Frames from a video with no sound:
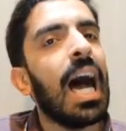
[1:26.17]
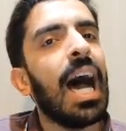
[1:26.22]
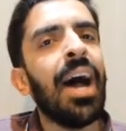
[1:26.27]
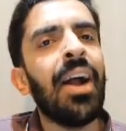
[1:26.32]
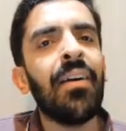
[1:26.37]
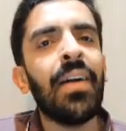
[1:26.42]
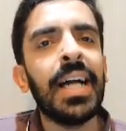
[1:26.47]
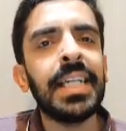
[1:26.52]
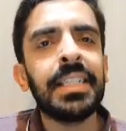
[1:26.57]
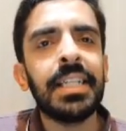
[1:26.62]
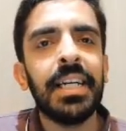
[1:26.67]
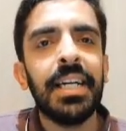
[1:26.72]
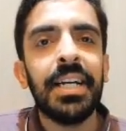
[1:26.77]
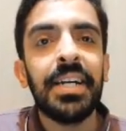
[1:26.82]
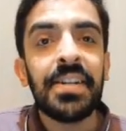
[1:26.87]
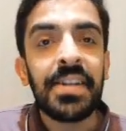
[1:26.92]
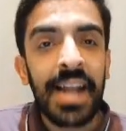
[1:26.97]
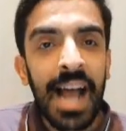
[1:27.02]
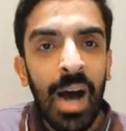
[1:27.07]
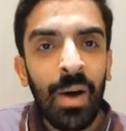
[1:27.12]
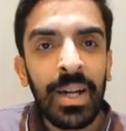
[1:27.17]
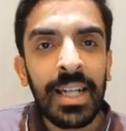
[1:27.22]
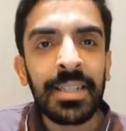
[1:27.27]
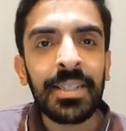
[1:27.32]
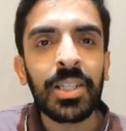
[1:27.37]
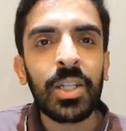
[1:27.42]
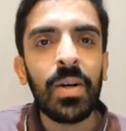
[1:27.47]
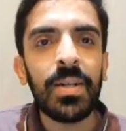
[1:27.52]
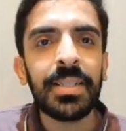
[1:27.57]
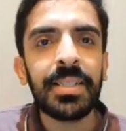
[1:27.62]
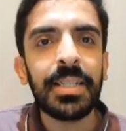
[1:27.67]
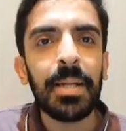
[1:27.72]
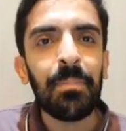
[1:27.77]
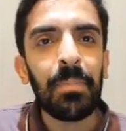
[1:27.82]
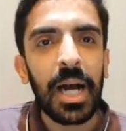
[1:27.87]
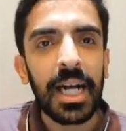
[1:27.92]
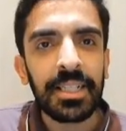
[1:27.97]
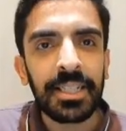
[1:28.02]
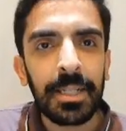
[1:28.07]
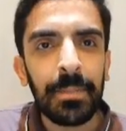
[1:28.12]
Alright, now let's go step
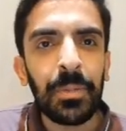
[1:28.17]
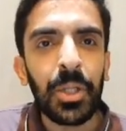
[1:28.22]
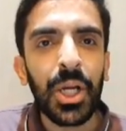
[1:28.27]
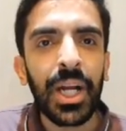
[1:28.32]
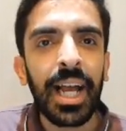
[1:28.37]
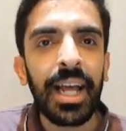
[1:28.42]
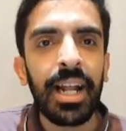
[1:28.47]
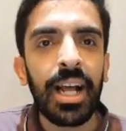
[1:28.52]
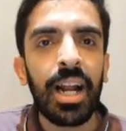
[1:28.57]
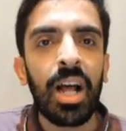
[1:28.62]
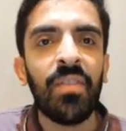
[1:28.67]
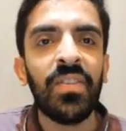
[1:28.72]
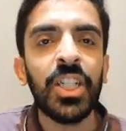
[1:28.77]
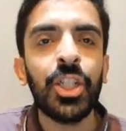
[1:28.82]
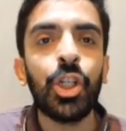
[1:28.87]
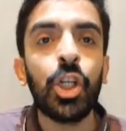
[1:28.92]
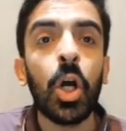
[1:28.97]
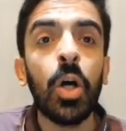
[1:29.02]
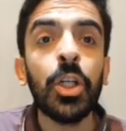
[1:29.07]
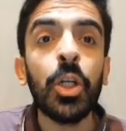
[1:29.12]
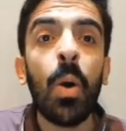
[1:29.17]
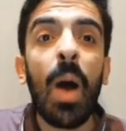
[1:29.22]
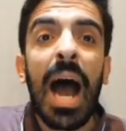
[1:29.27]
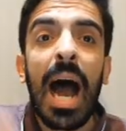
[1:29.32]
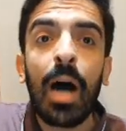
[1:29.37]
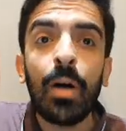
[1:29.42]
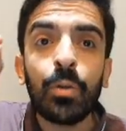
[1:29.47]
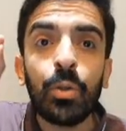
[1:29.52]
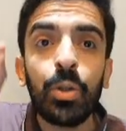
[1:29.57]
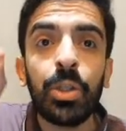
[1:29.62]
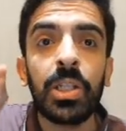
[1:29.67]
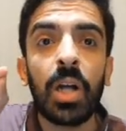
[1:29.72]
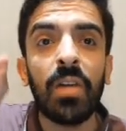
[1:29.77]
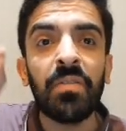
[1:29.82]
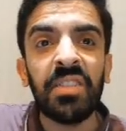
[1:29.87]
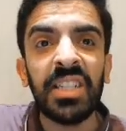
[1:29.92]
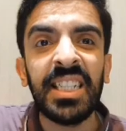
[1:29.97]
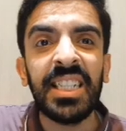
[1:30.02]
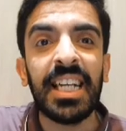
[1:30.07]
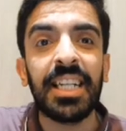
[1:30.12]
by step together and I will show you how to
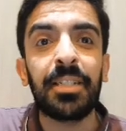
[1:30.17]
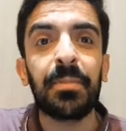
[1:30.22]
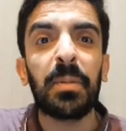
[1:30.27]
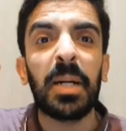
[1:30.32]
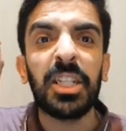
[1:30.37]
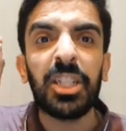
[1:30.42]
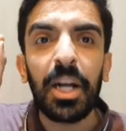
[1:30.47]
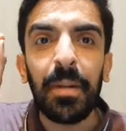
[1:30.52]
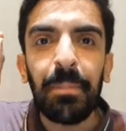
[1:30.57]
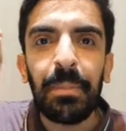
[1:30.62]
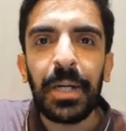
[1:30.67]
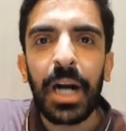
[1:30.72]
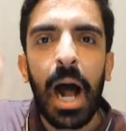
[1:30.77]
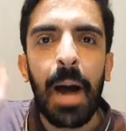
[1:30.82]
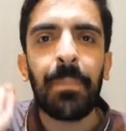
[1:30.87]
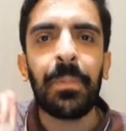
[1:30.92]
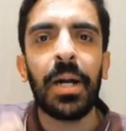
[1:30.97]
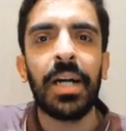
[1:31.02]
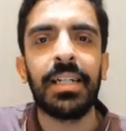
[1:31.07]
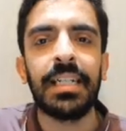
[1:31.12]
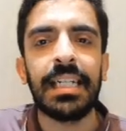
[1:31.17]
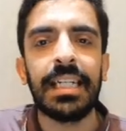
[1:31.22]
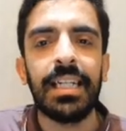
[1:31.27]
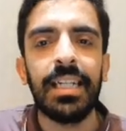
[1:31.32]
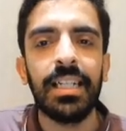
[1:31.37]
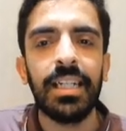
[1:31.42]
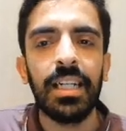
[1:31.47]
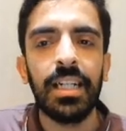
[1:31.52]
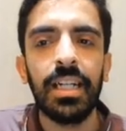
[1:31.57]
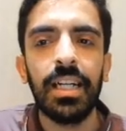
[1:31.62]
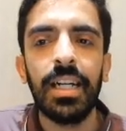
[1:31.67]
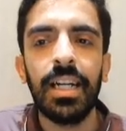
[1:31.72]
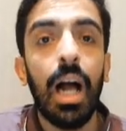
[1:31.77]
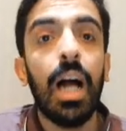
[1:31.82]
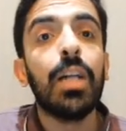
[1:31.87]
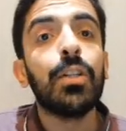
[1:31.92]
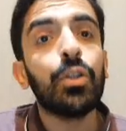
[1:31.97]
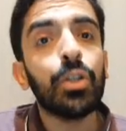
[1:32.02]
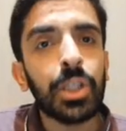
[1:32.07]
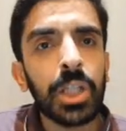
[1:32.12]
solve this expression properly.
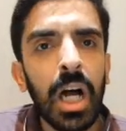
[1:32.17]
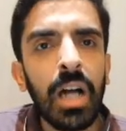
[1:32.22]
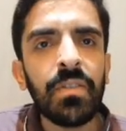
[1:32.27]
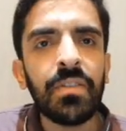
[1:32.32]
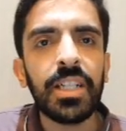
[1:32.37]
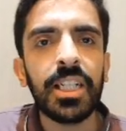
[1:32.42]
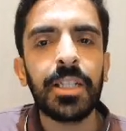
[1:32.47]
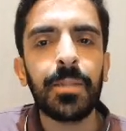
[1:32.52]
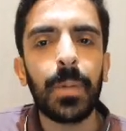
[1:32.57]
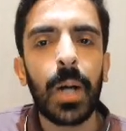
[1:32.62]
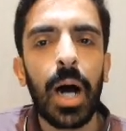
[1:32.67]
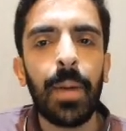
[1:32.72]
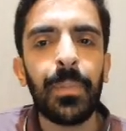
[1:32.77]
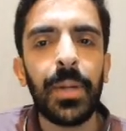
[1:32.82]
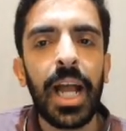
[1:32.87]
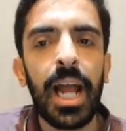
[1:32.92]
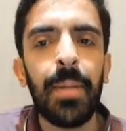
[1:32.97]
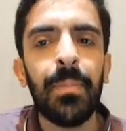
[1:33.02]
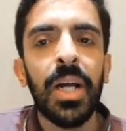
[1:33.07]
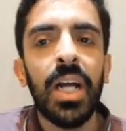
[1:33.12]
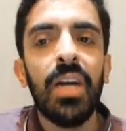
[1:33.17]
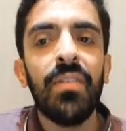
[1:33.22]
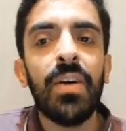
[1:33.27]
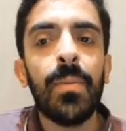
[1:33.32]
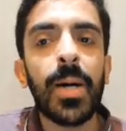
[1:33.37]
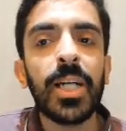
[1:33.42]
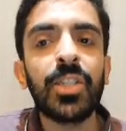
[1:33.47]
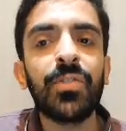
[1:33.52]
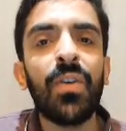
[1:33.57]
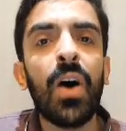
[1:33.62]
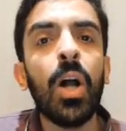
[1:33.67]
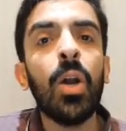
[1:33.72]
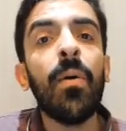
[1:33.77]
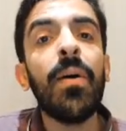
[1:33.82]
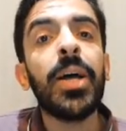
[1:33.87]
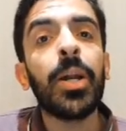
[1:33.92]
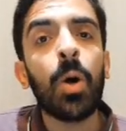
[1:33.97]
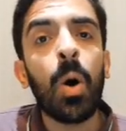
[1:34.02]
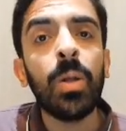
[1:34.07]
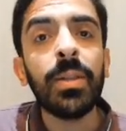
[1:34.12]
To solve this problem, we must
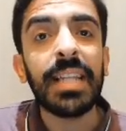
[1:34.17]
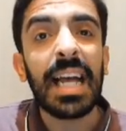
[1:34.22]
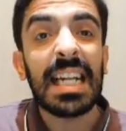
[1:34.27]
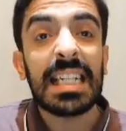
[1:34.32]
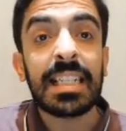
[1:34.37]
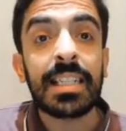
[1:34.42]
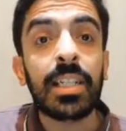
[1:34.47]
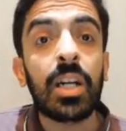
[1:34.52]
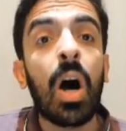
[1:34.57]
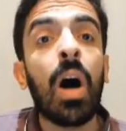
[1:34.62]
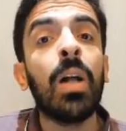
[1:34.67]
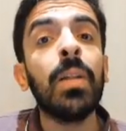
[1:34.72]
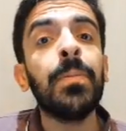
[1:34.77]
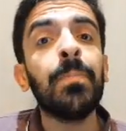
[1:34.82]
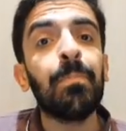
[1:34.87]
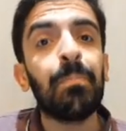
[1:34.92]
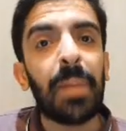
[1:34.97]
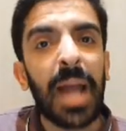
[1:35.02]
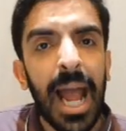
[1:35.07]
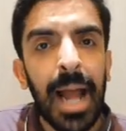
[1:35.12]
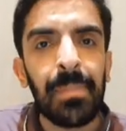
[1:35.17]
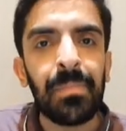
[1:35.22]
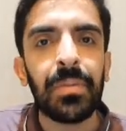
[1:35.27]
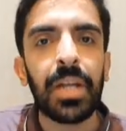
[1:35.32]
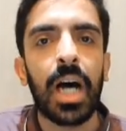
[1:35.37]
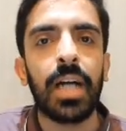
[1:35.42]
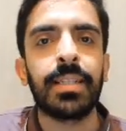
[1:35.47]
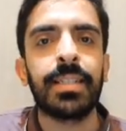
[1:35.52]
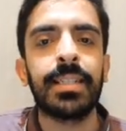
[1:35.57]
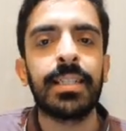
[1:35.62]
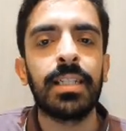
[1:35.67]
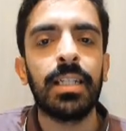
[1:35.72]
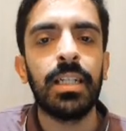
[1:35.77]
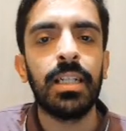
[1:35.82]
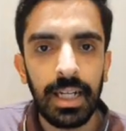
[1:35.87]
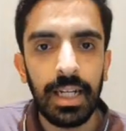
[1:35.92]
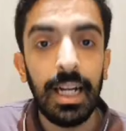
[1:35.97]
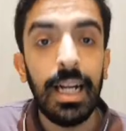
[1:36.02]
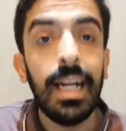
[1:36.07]
follow a rule that is called PEMDAS.